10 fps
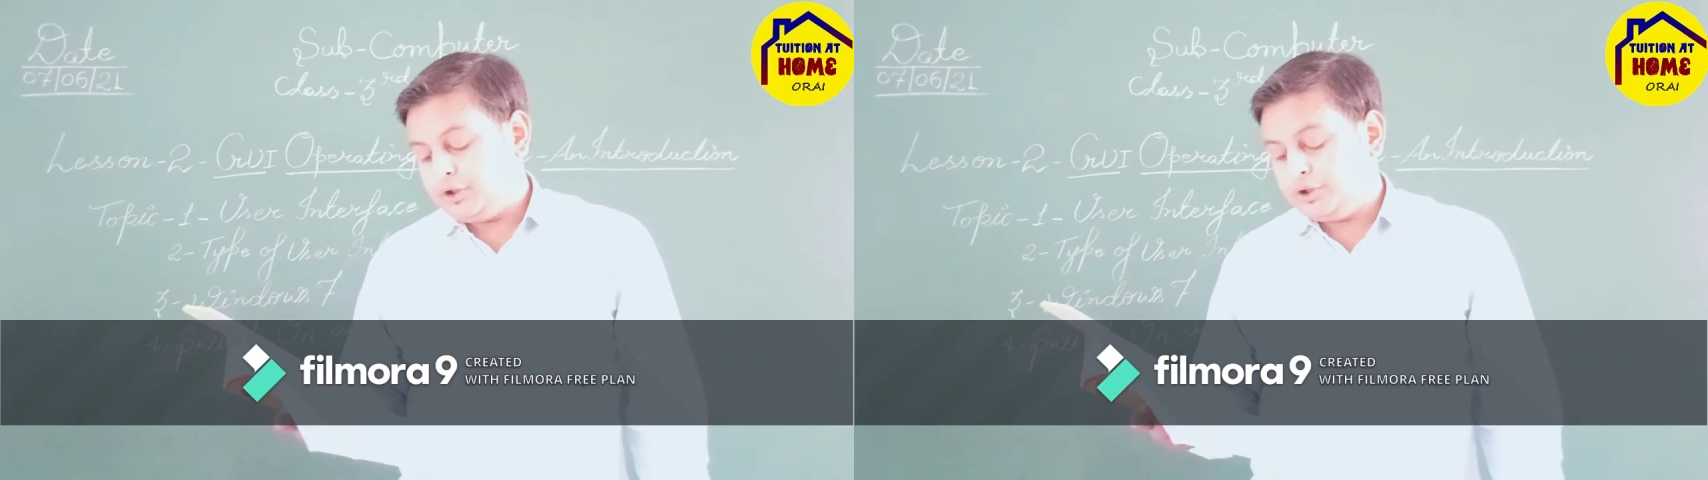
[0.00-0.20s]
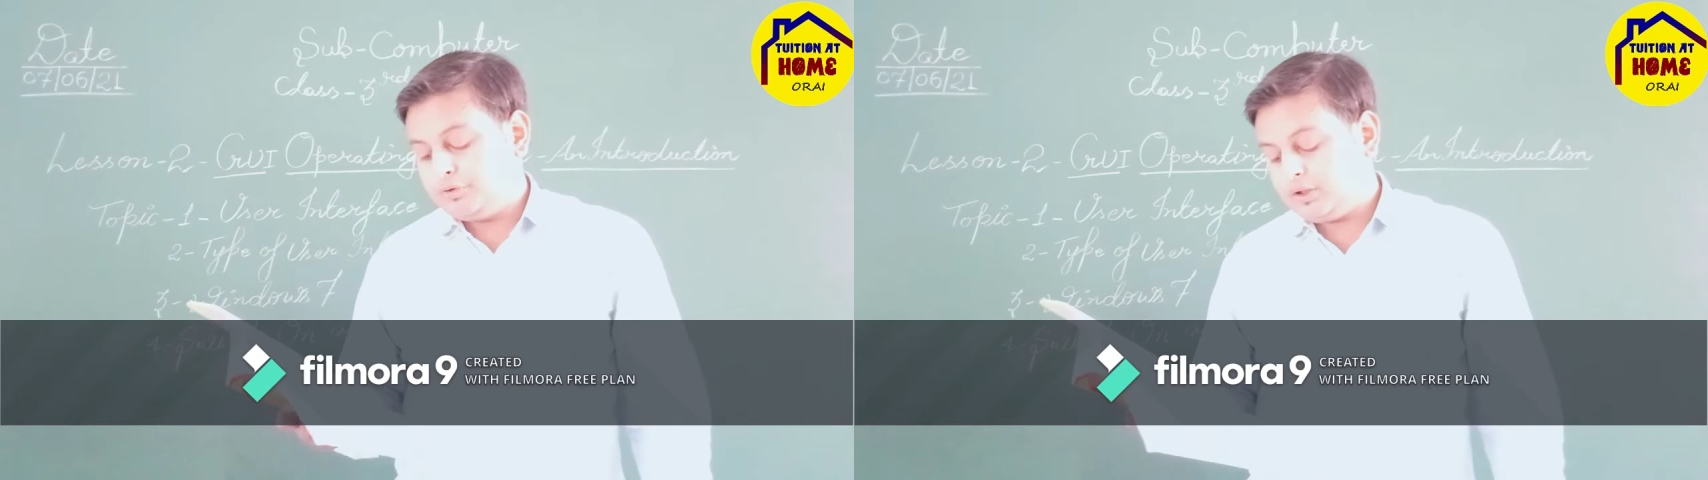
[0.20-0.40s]

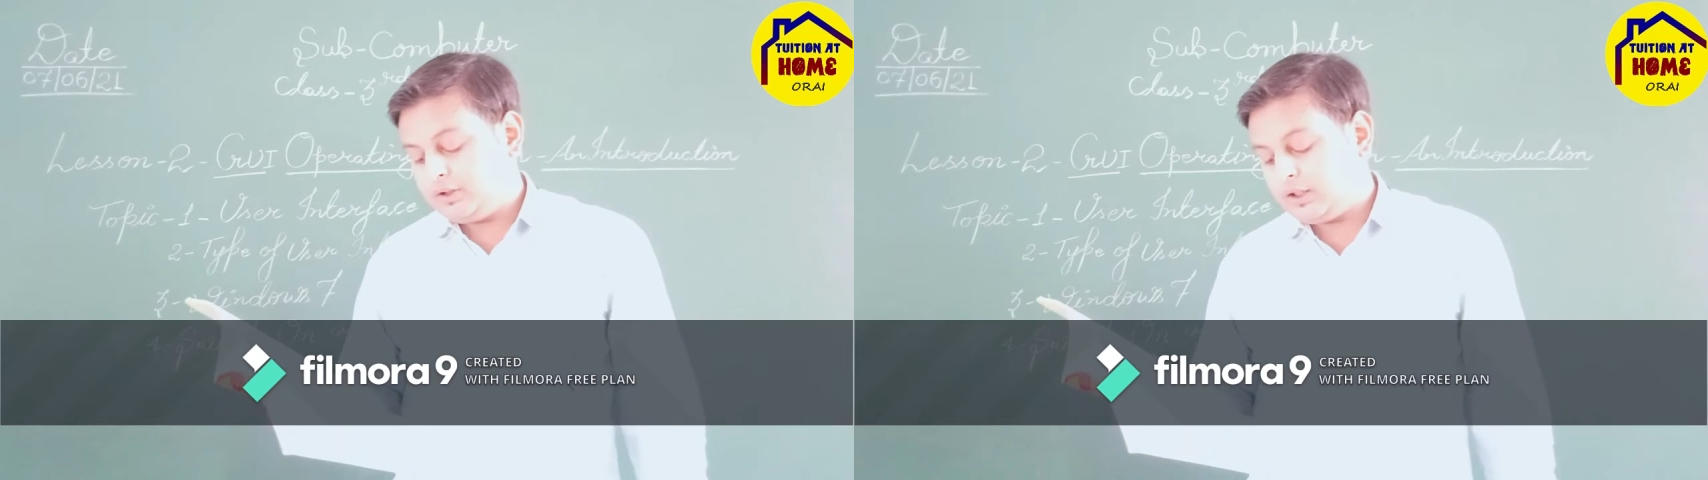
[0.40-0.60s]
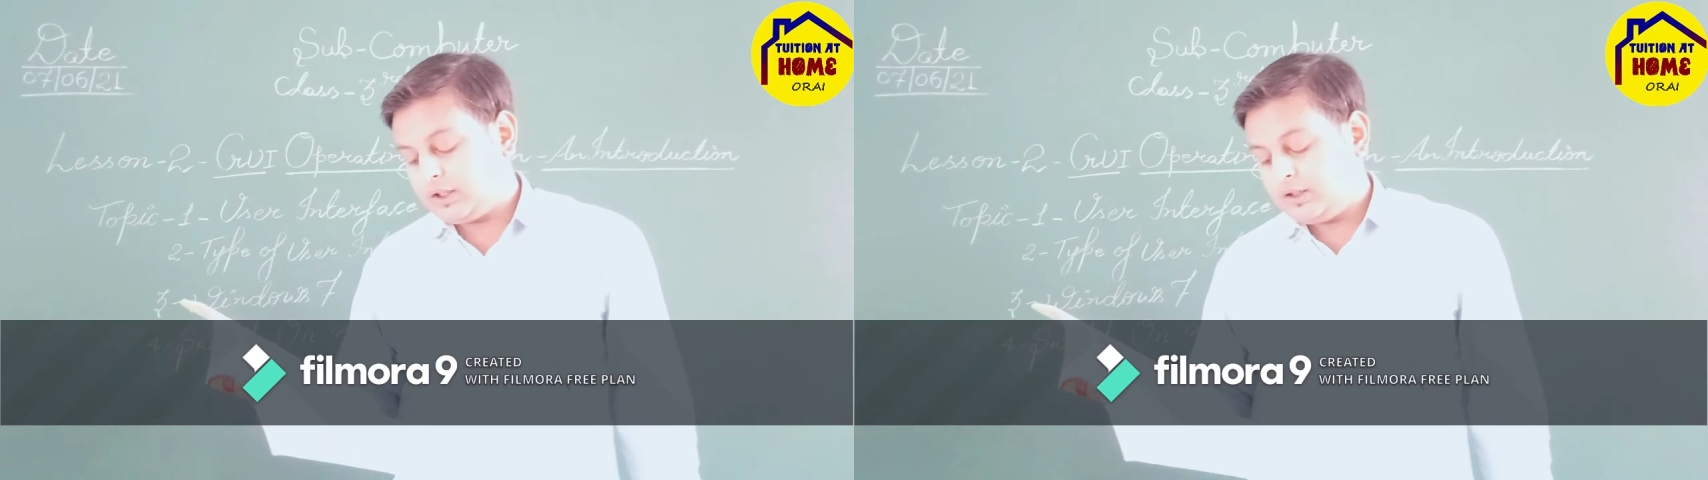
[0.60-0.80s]

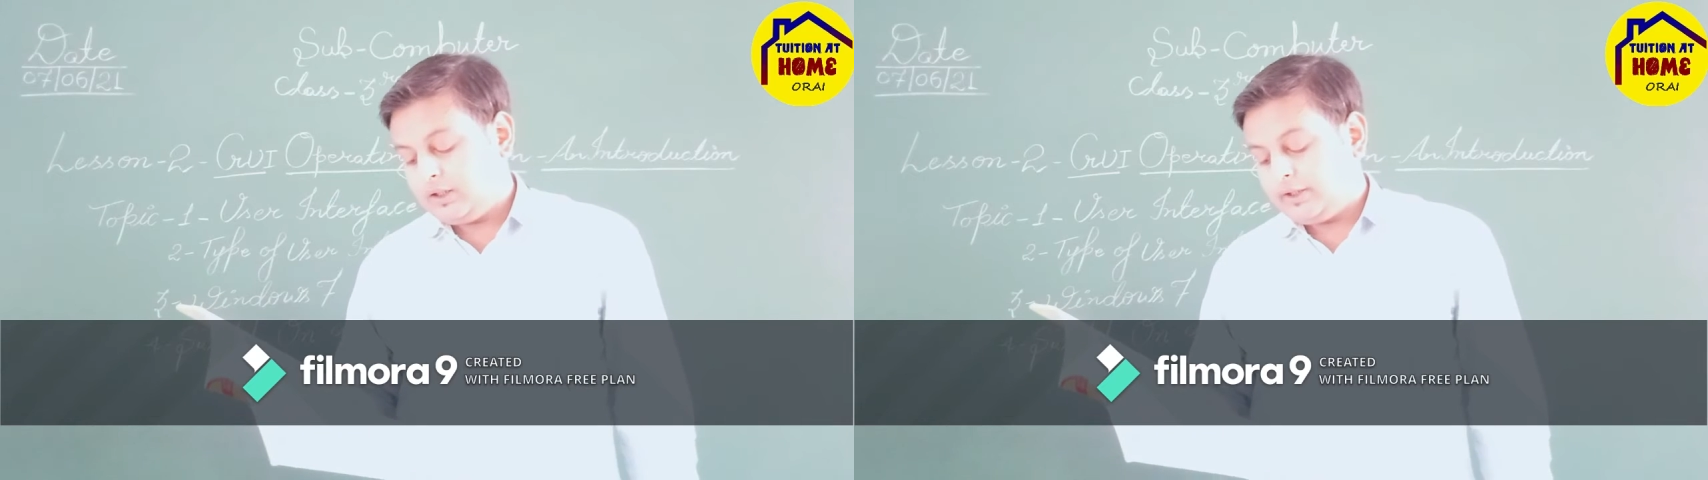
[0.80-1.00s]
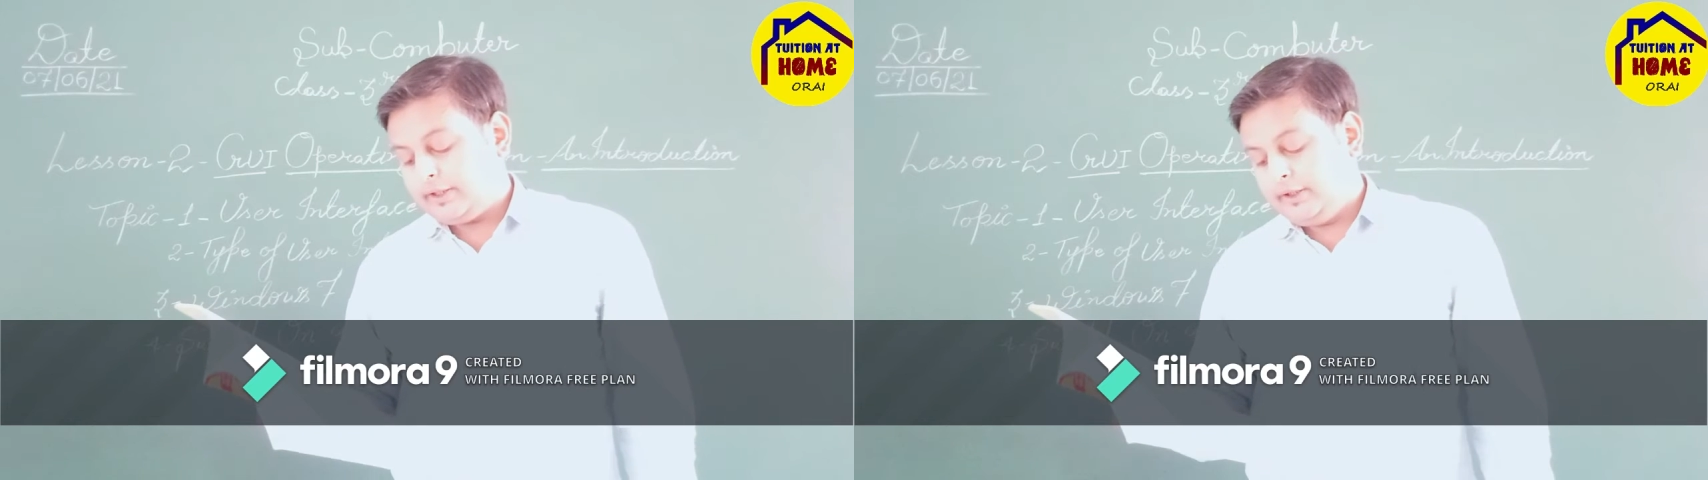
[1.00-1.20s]
using the
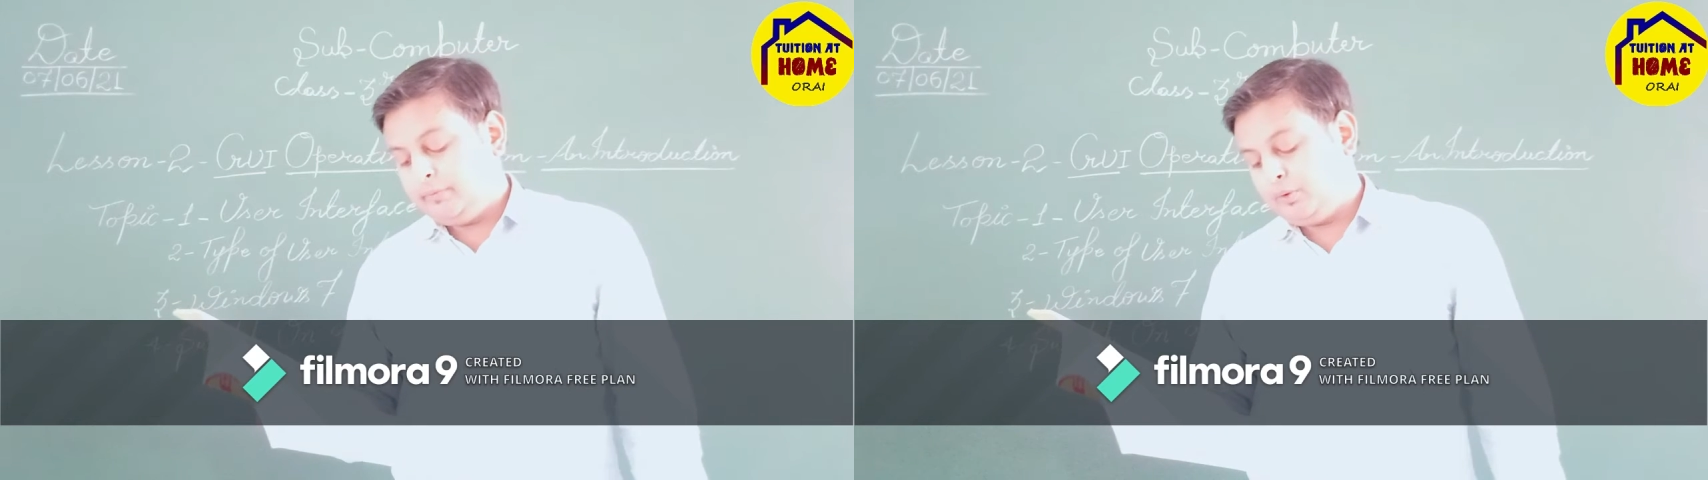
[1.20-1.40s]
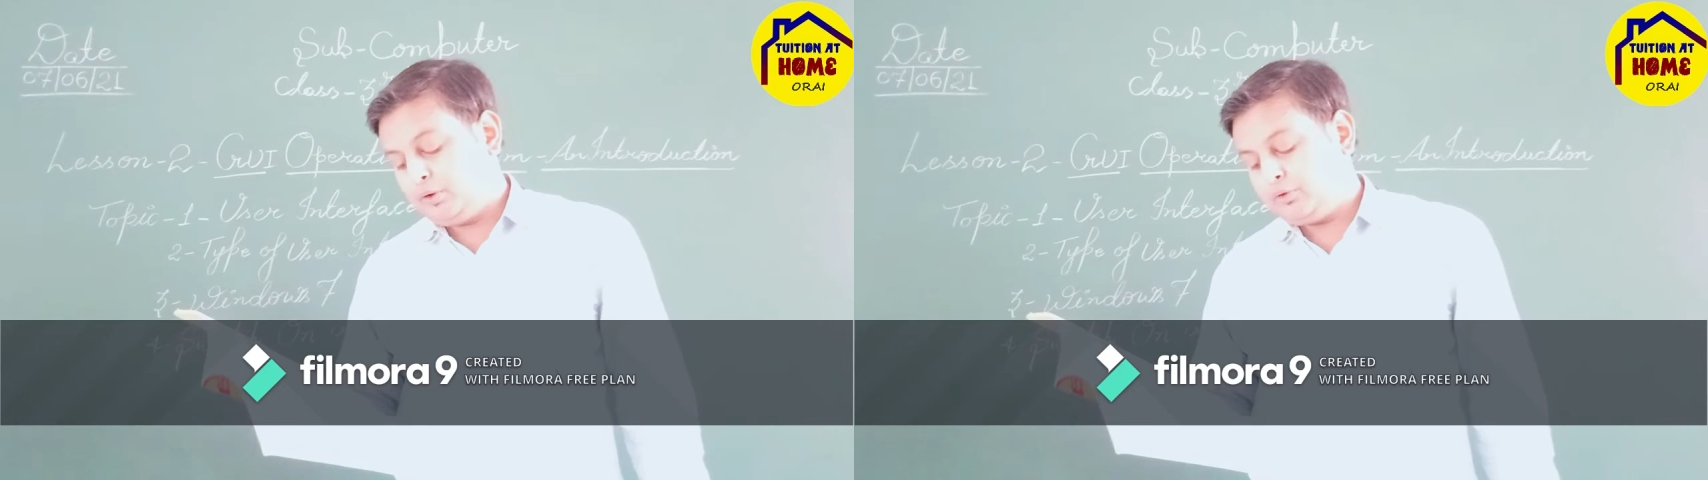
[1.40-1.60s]
keyboard